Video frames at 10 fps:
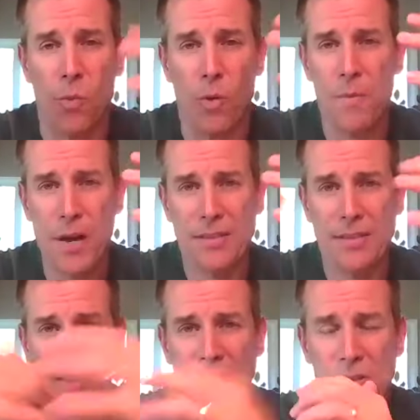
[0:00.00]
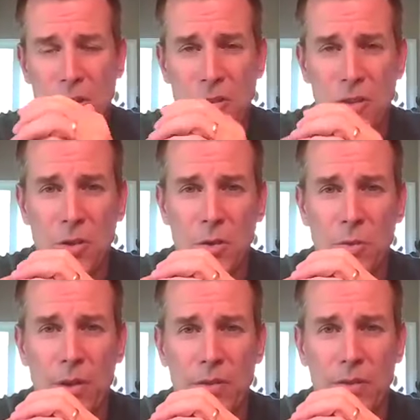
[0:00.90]
One of the best things you can do
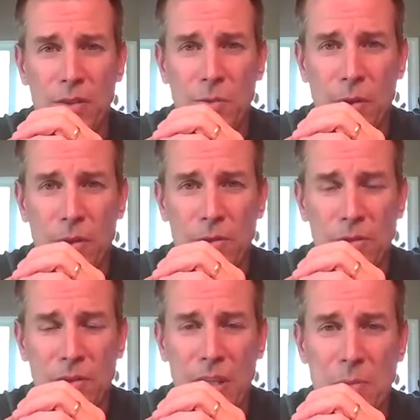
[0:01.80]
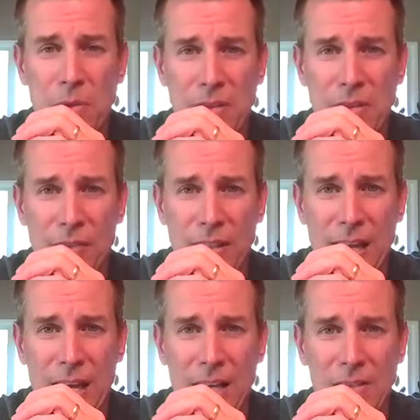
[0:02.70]
with sleep and stuff like
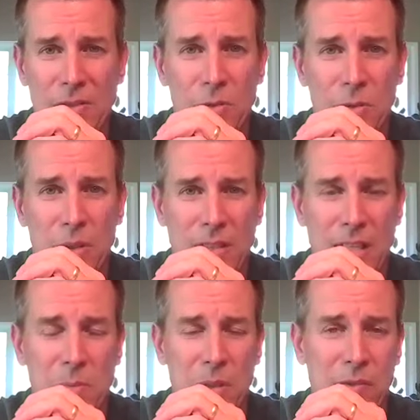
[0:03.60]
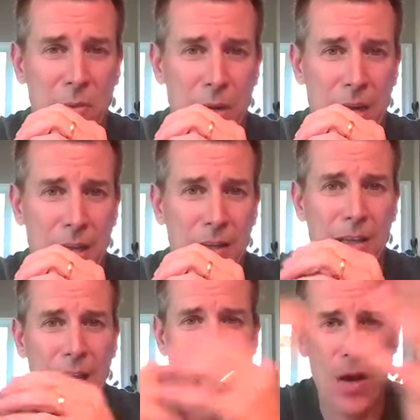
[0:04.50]
that is do an assessment of your bed.
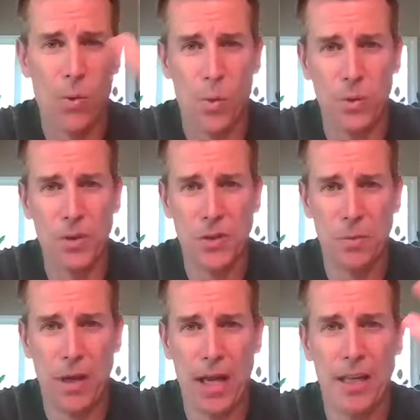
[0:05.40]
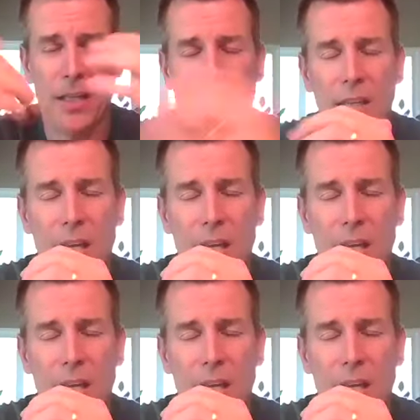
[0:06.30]
How old is your bed?